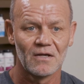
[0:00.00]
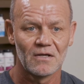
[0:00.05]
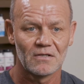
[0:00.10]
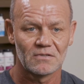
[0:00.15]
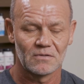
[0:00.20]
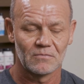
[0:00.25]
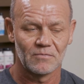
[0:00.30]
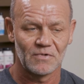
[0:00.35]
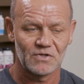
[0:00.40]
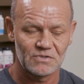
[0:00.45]

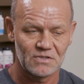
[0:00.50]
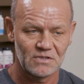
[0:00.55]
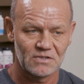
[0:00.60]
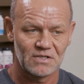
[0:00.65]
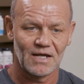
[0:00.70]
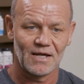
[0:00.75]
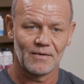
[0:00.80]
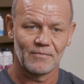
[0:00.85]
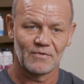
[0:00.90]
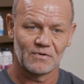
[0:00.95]
So most of the
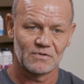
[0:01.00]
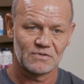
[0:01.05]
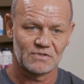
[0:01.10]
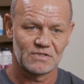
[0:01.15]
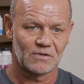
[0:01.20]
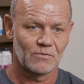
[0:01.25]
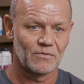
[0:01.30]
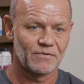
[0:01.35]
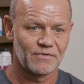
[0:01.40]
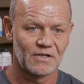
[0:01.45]
time, I would
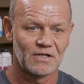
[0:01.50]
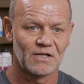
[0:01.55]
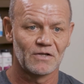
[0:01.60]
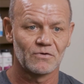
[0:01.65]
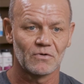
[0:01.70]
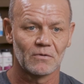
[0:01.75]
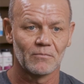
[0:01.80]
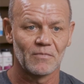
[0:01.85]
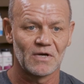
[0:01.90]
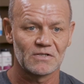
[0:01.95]
stick with an
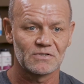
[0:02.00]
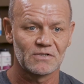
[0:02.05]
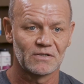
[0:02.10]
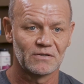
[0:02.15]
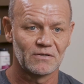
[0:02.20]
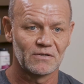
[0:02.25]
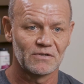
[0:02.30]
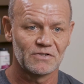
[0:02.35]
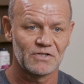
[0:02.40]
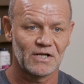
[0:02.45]

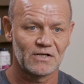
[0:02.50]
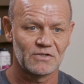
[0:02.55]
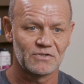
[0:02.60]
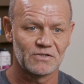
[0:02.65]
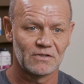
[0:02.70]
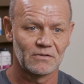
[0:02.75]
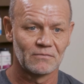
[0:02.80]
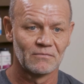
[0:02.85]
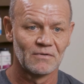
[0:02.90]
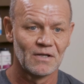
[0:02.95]
intramuscular
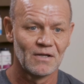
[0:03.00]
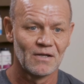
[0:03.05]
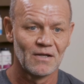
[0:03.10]
injection.